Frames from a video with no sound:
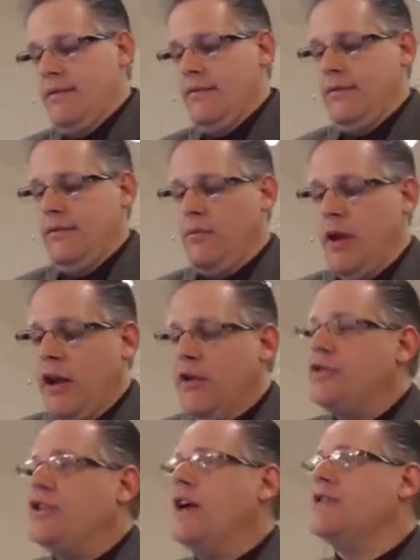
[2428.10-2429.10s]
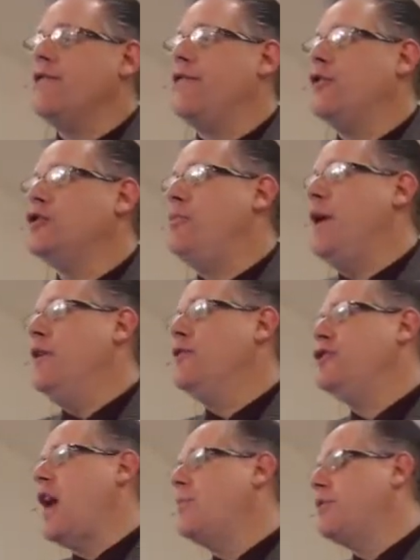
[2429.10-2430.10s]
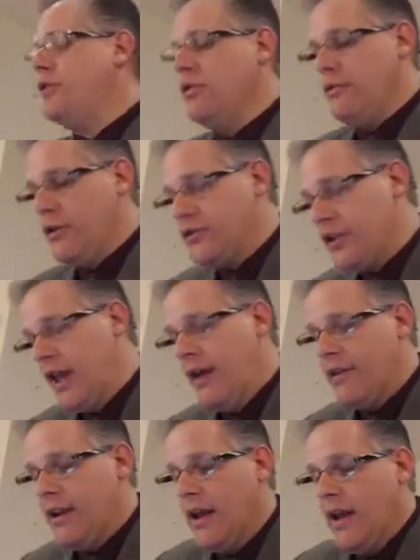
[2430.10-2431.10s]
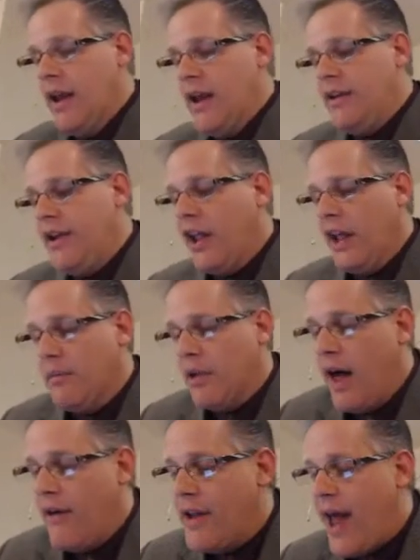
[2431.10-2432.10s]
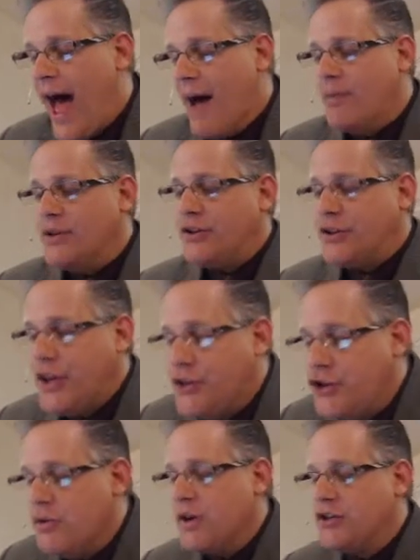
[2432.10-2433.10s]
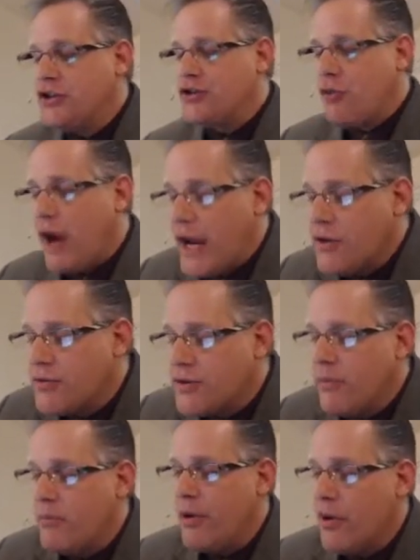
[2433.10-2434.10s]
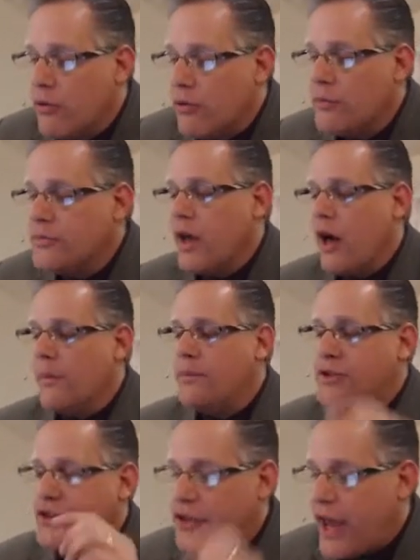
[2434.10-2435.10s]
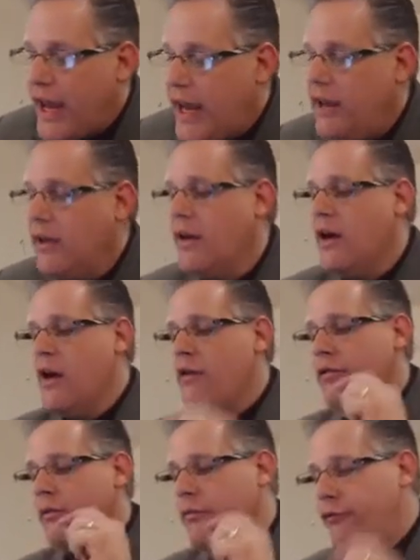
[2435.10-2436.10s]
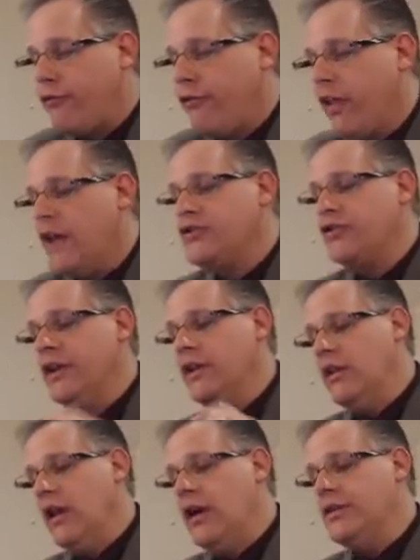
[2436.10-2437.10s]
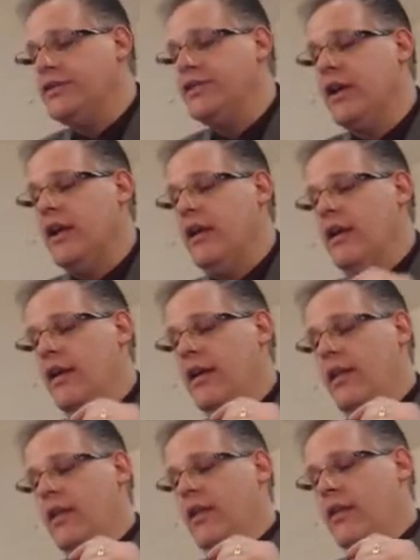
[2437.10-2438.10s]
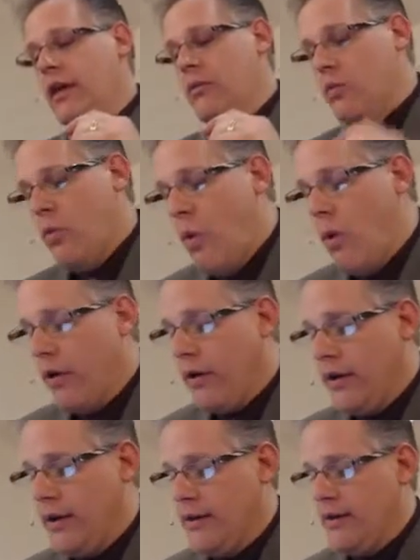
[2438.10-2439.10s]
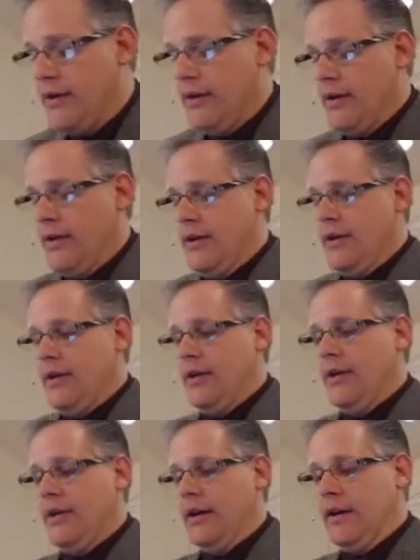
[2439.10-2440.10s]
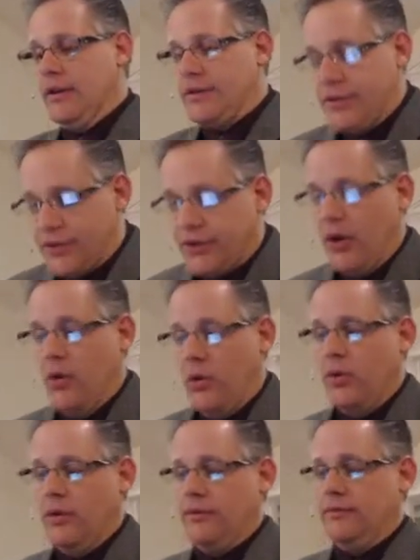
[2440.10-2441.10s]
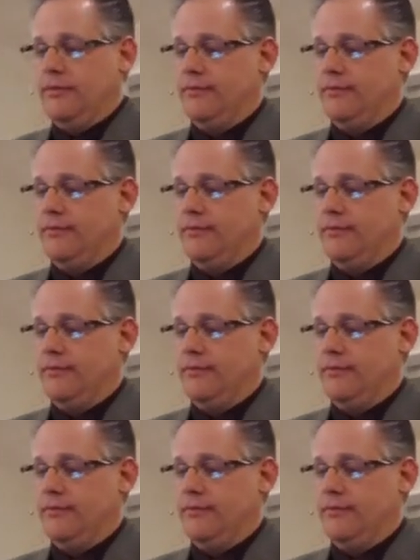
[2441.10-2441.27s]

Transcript: And Peter says in 1 Peter chapter 2 and verse 11, Dearly beloved, I beseech you as strangers and pilgrims, abstain from fleshly lust that war against the soul.